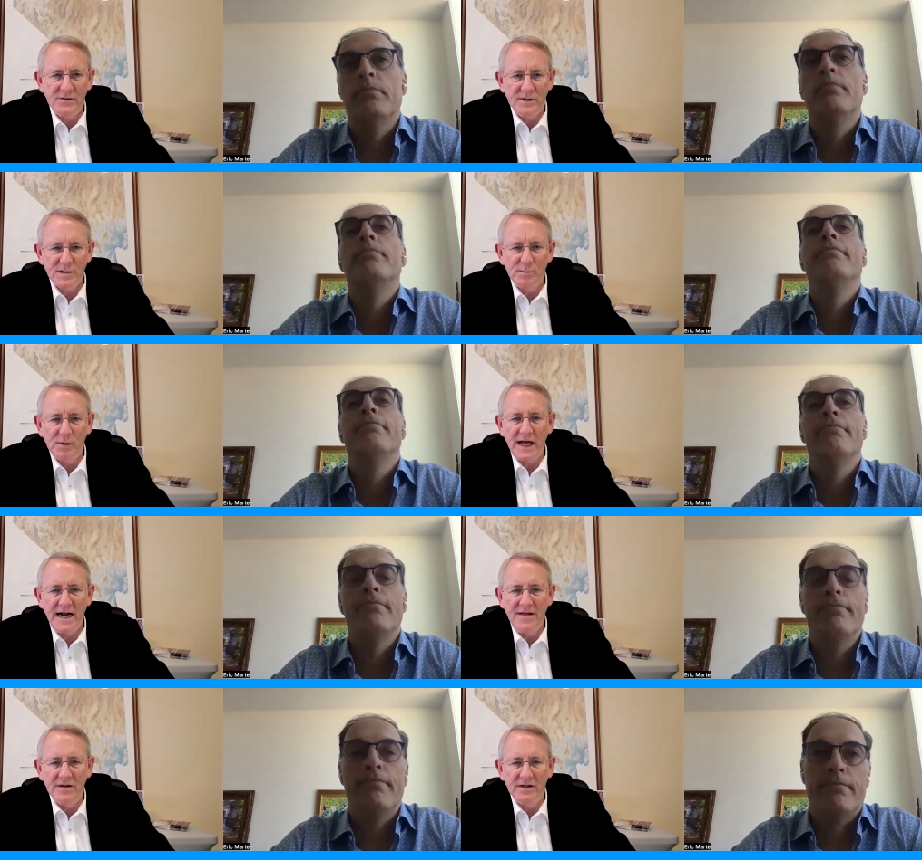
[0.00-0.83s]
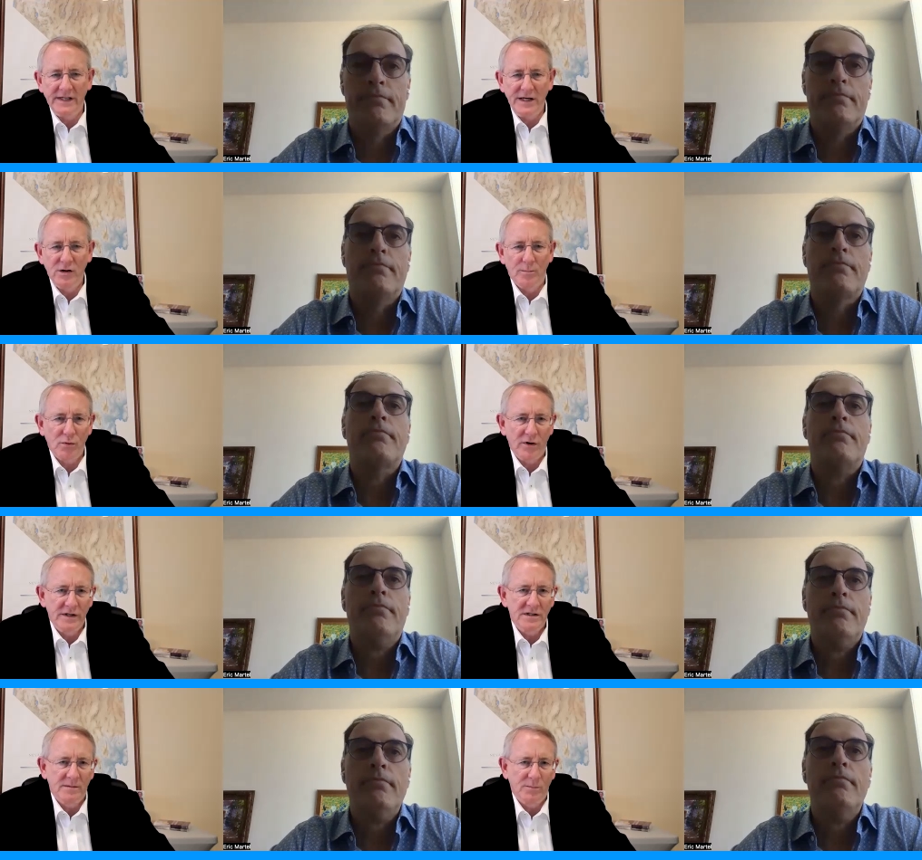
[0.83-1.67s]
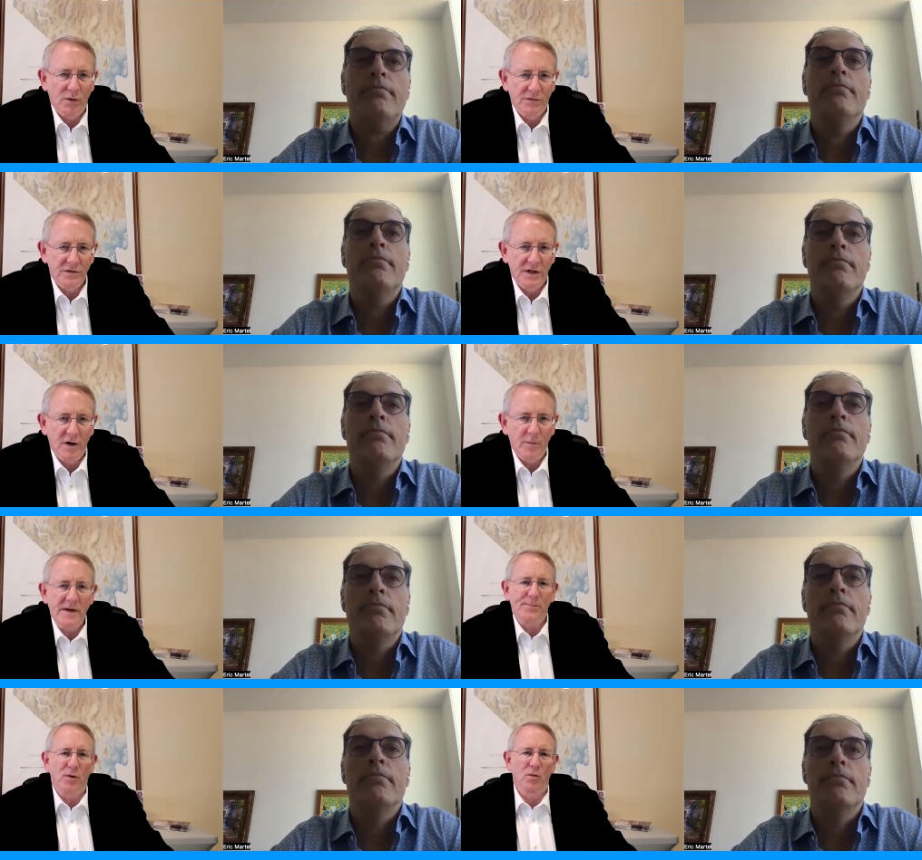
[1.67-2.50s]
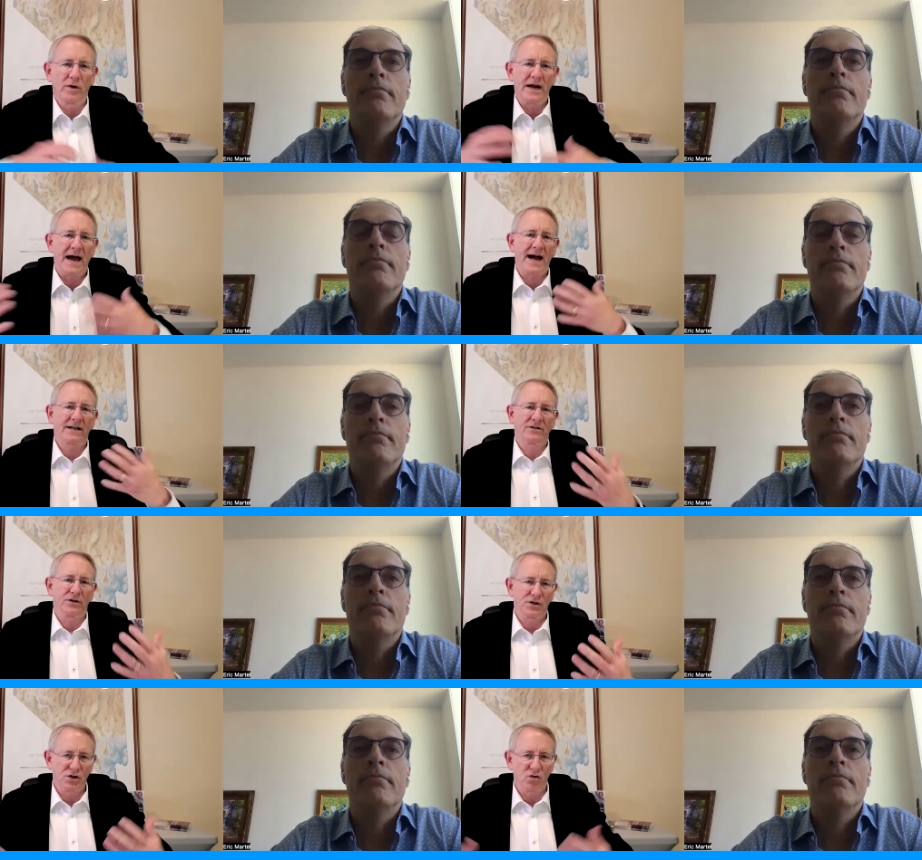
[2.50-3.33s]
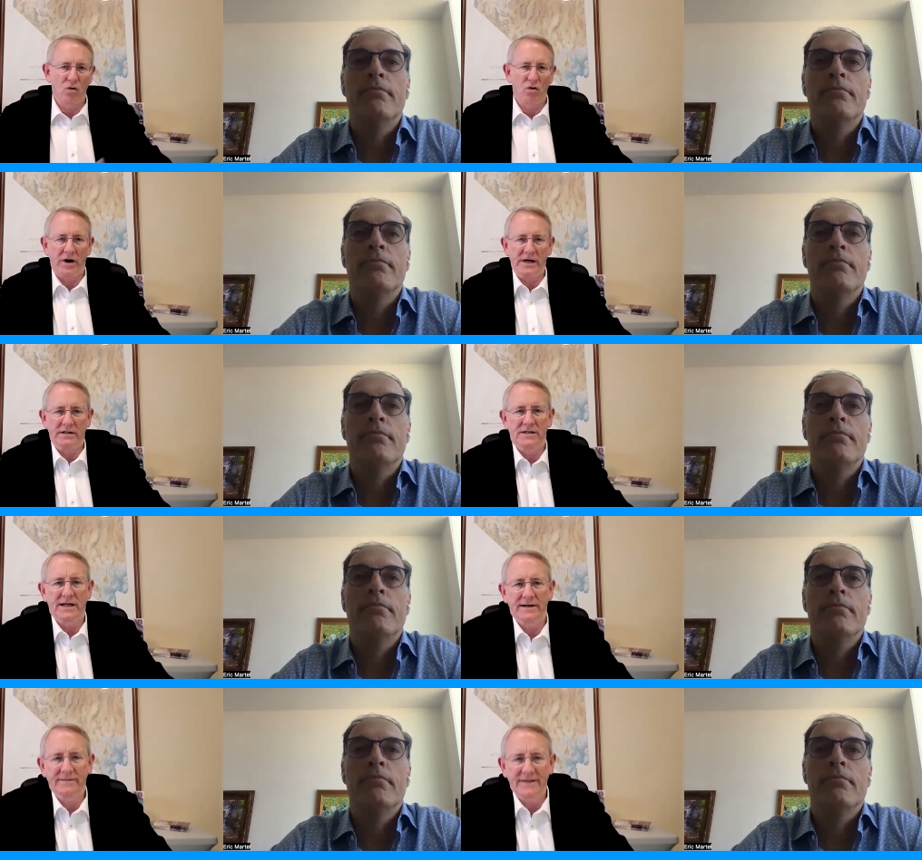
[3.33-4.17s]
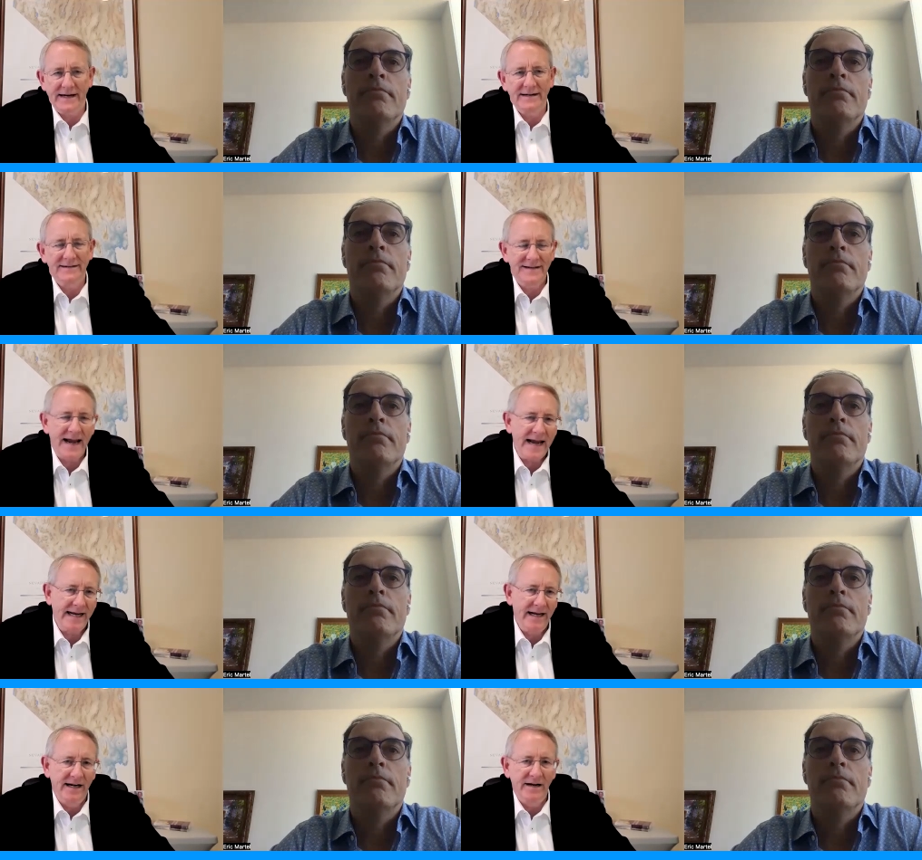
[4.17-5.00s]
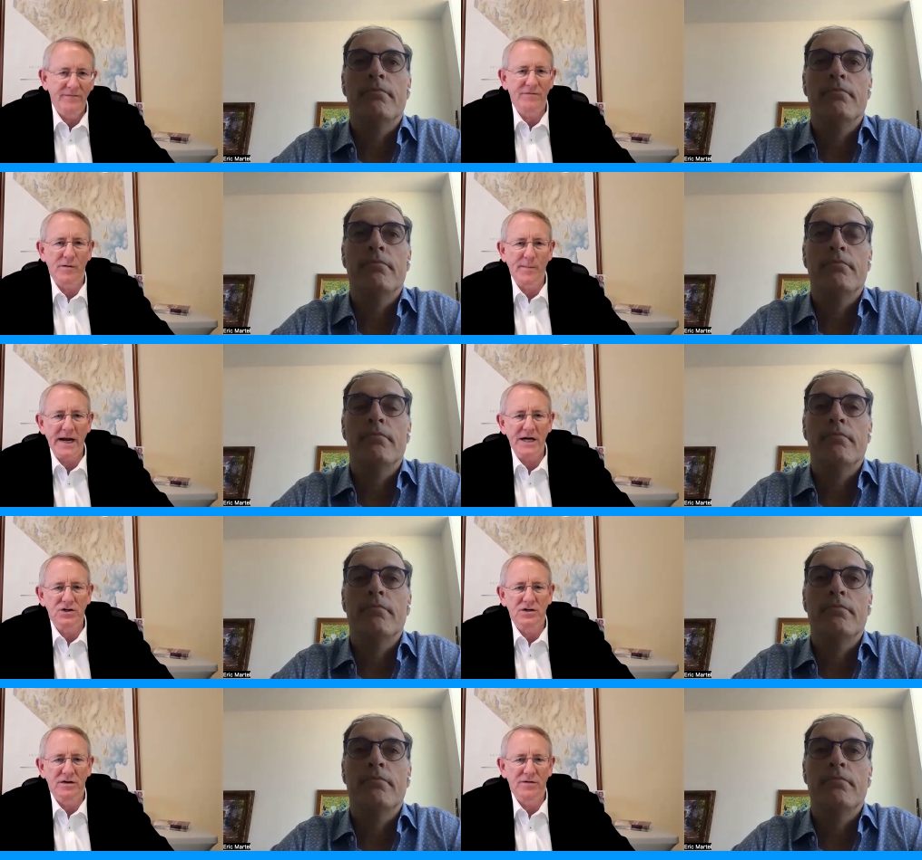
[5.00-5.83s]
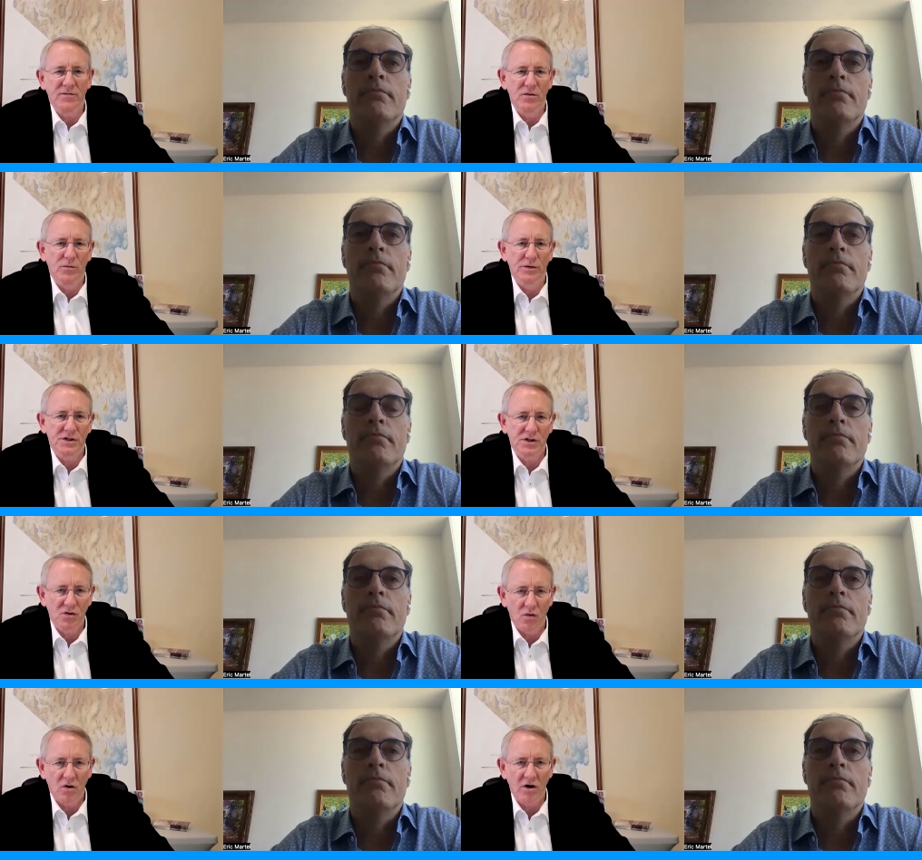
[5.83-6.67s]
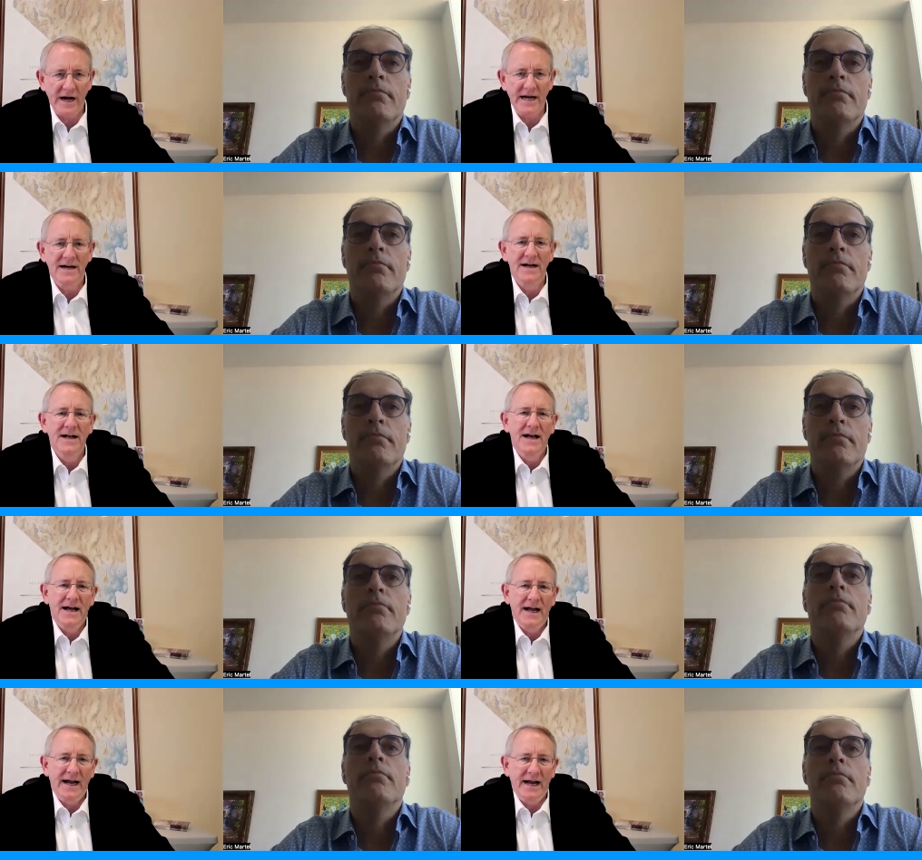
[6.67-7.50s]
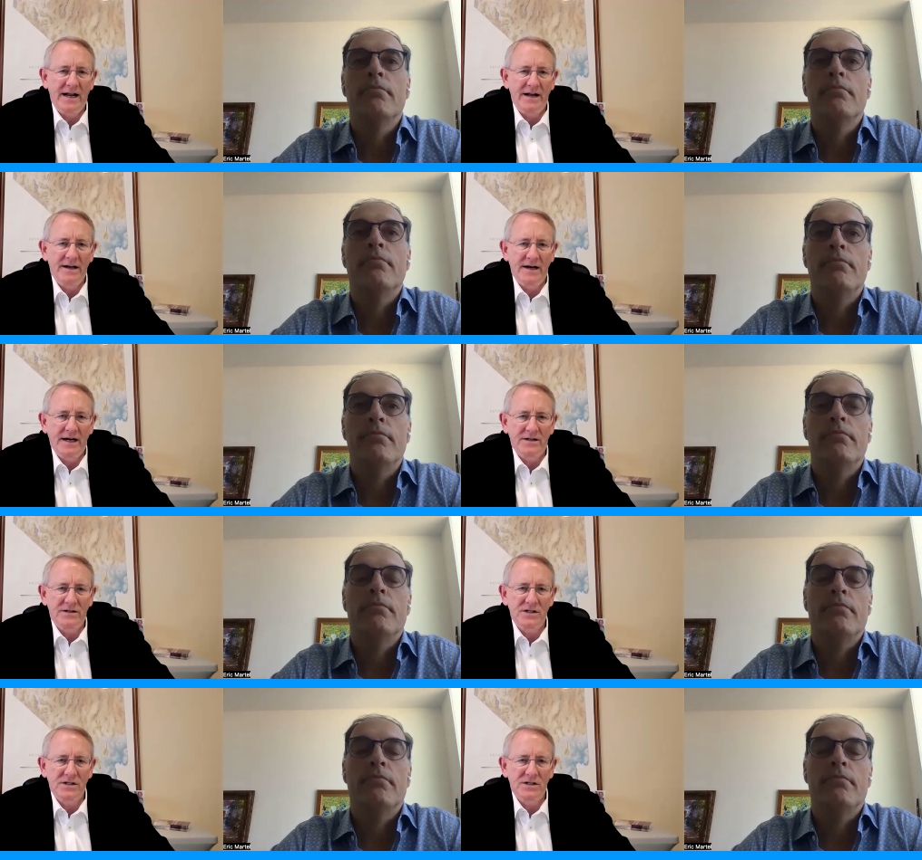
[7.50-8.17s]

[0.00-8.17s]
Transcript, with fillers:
Speaker 1: to explain the legal principles you know people react to stories they they can take in information through a story and uh,